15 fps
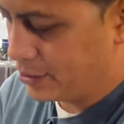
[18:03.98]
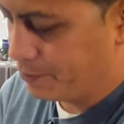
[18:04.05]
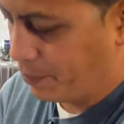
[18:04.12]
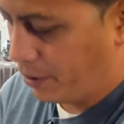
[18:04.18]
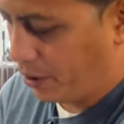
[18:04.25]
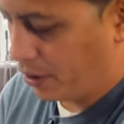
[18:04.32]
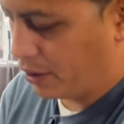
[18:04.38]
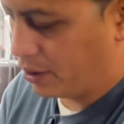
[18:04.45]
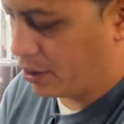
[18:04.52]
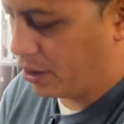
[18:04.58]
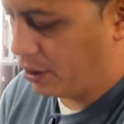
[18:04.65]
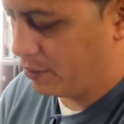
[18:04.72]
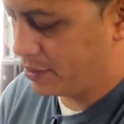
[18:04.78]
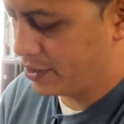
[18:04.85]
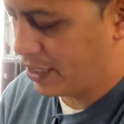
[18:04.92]
part
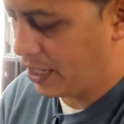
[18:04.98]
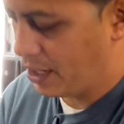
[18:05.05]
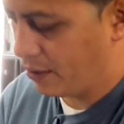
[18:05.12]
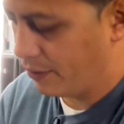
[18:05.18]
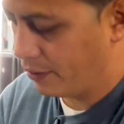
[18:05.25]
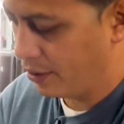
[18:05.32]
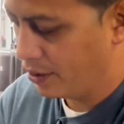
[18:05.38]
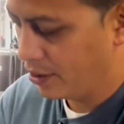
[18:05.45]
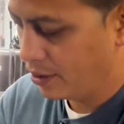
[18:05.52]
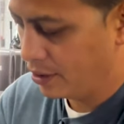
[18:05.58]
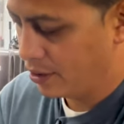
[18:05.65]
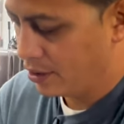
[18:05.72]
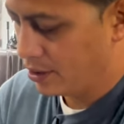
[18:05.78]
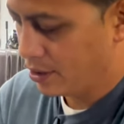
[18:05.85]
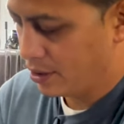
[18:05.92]
comes out
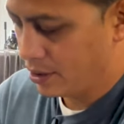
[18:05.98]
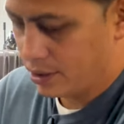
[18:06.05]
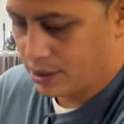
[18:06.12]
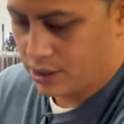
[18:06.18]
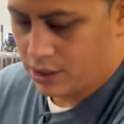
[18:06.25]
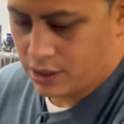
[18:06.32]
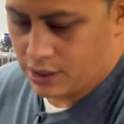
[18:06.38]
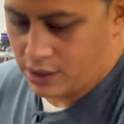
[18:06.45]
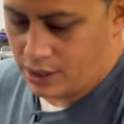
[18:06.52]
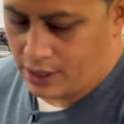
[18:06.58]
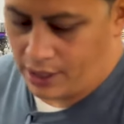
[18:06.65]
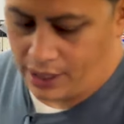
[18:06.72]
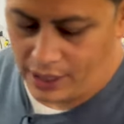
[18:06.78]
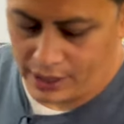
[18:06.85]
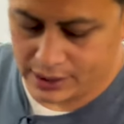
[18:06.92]

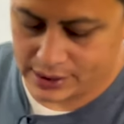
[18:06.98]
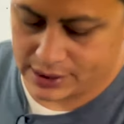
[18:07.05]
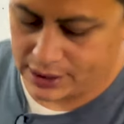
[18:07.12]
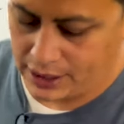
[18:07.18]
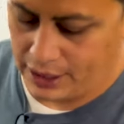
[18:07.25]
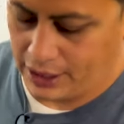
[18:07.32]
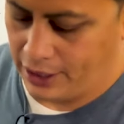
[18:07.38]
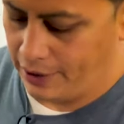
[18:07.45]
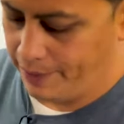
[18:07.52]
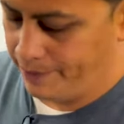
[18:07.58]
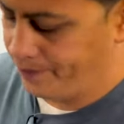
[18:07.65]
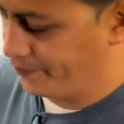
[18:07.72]
as um,